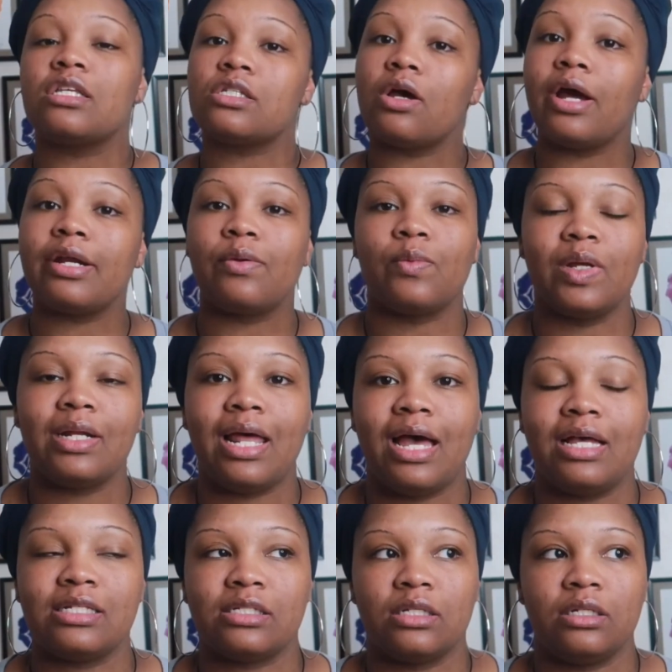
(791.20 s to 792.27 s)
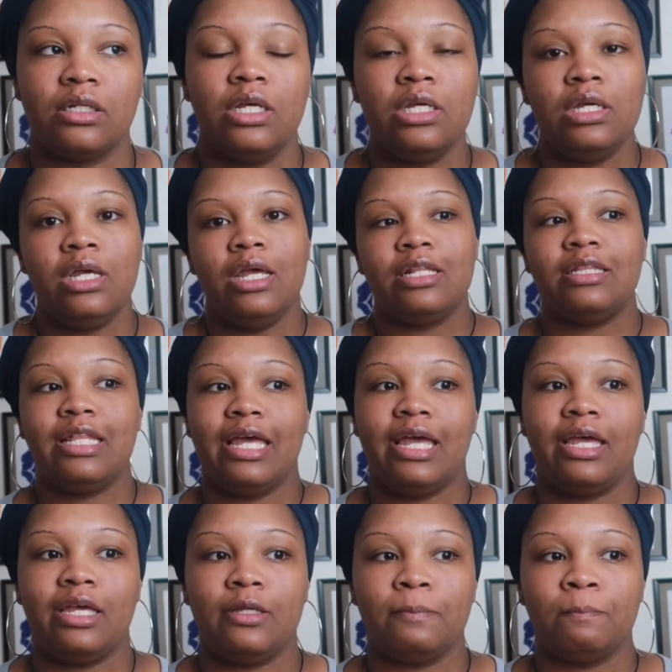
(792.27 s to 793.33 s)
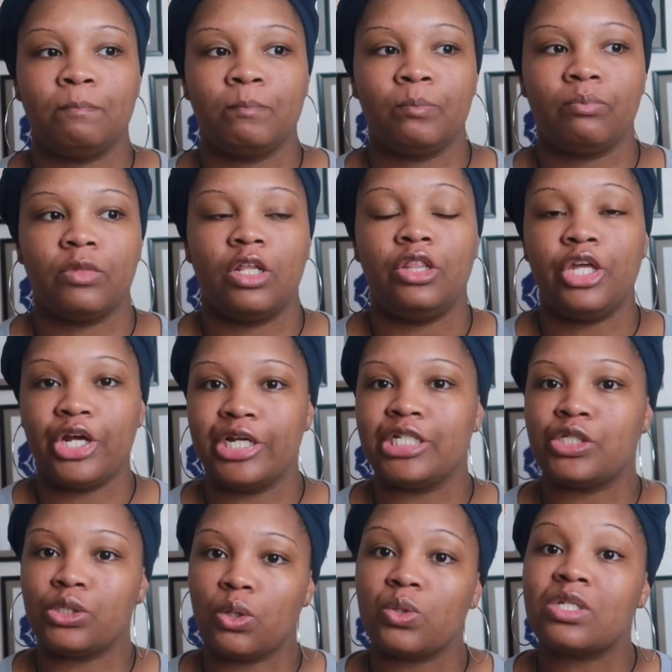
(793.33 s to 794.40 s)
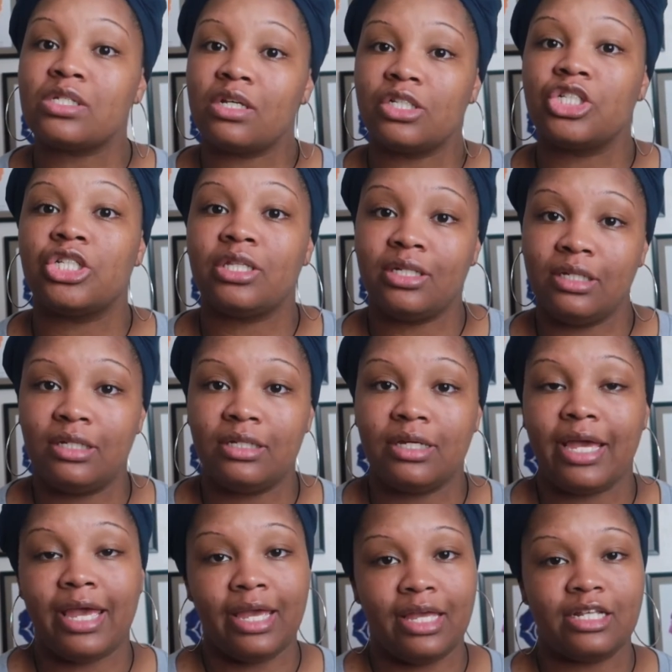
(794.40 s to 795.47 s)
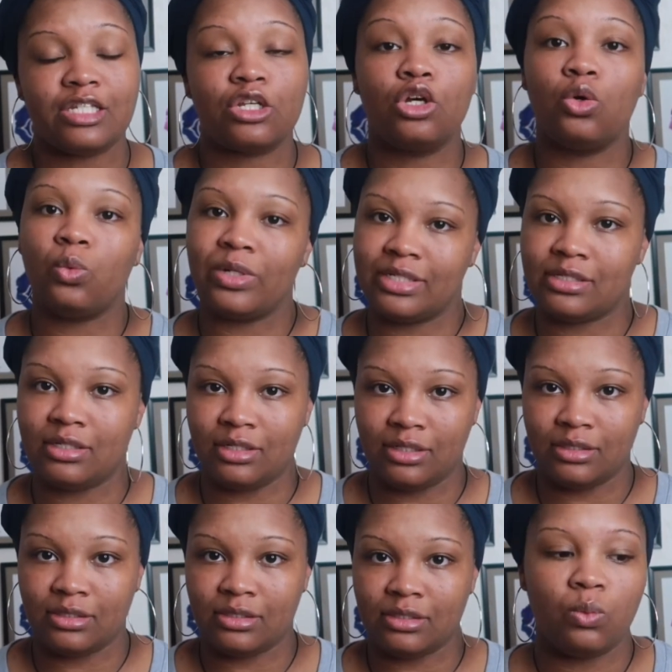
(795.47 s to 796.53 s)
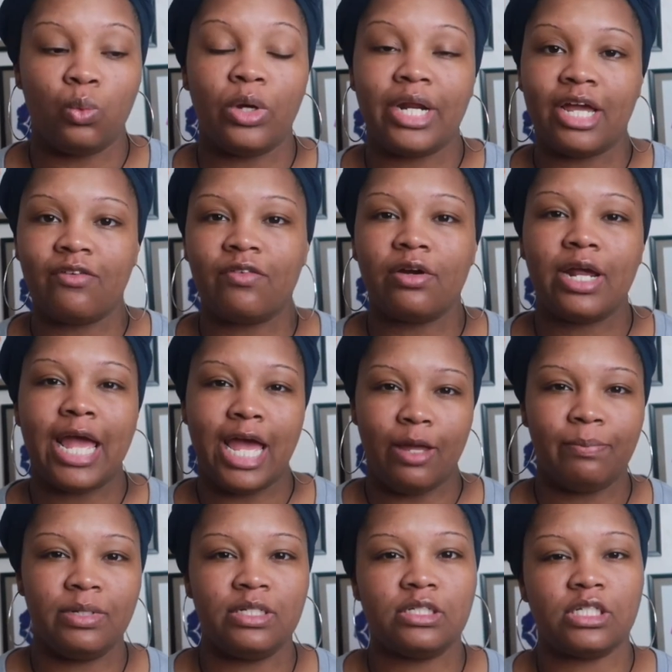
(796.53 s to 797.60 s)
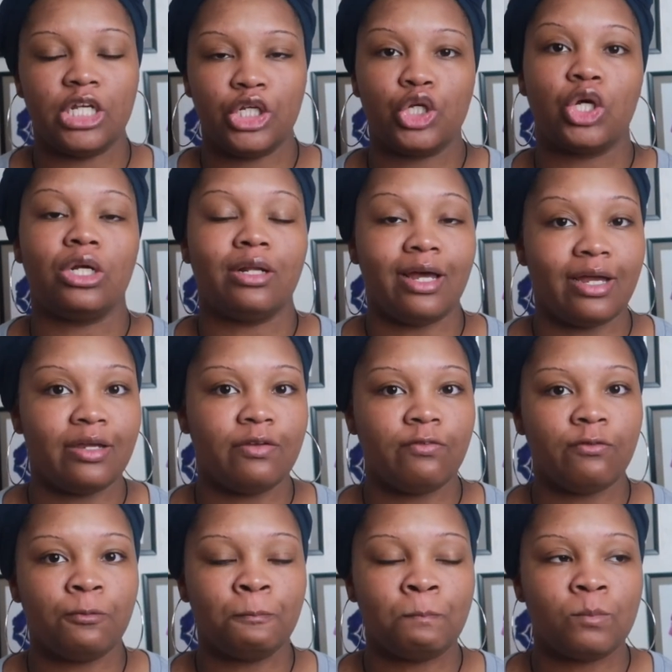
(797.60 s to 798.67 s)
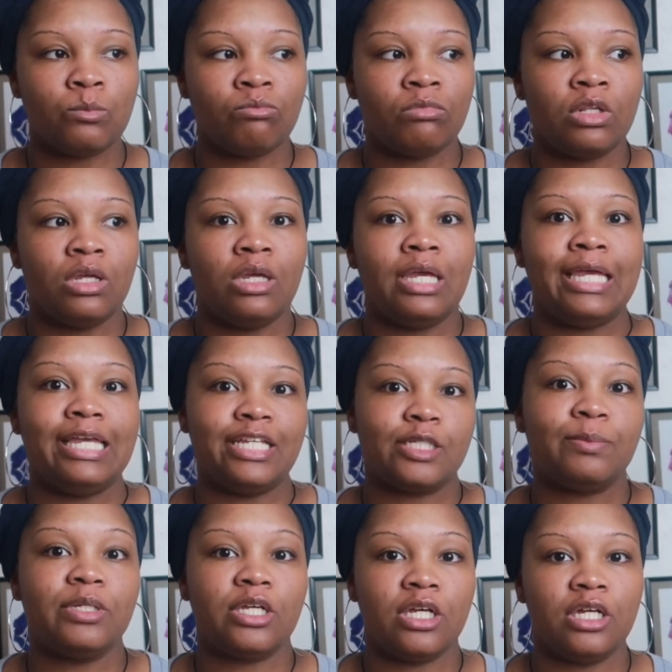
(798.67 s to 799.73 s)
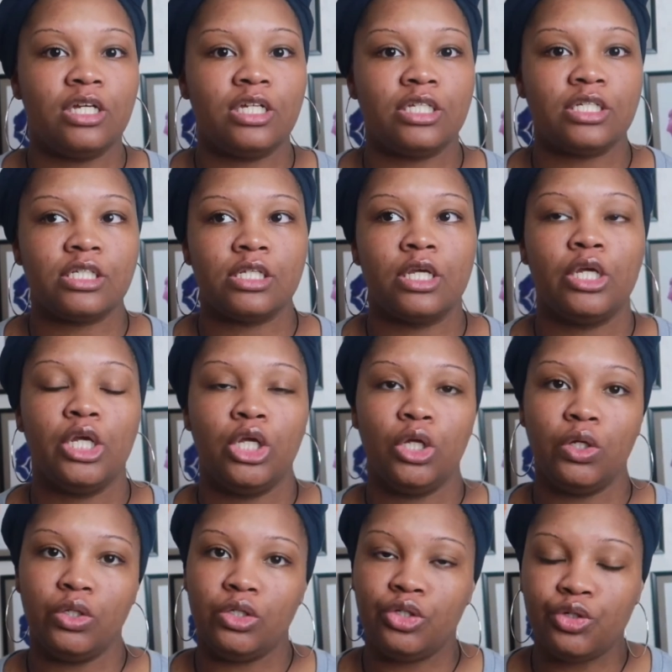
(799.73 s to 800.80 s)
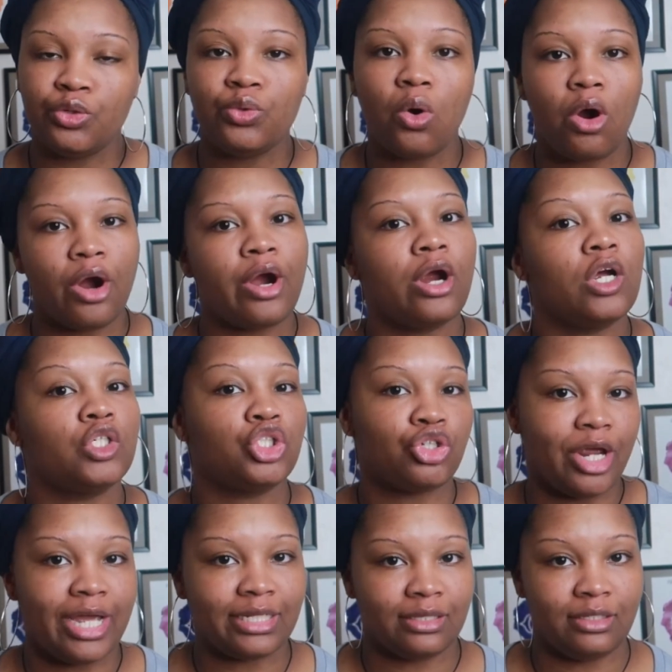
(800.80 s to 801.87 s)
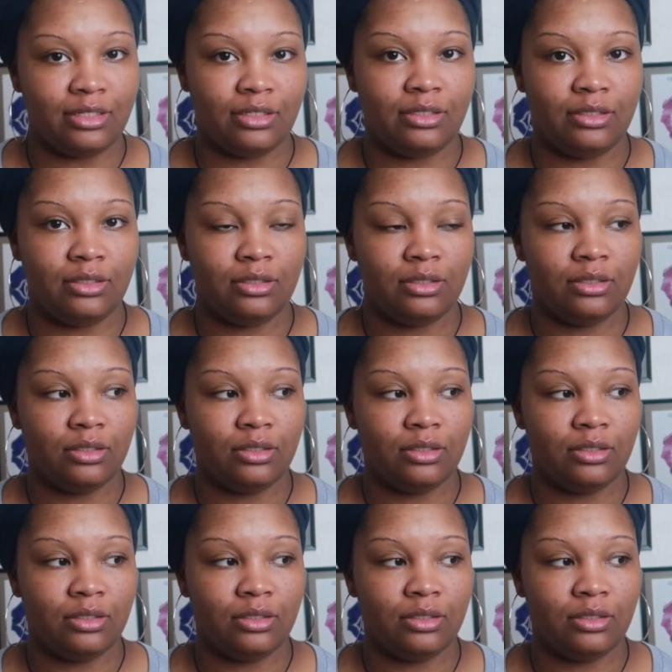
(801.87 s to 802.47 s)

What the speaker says: started realizing that there is no such thing as coincidence. Whatever happens in your life is because you are attracting